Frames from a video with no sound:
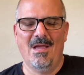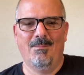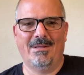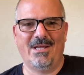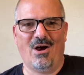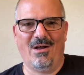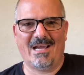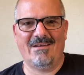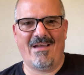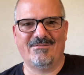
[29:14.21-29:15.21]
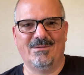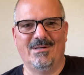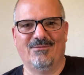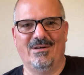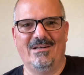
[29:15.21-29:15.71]
But they all kind of have some
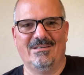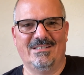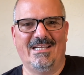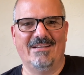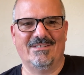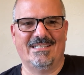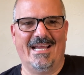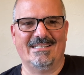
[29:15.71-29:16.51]
different gives and takes.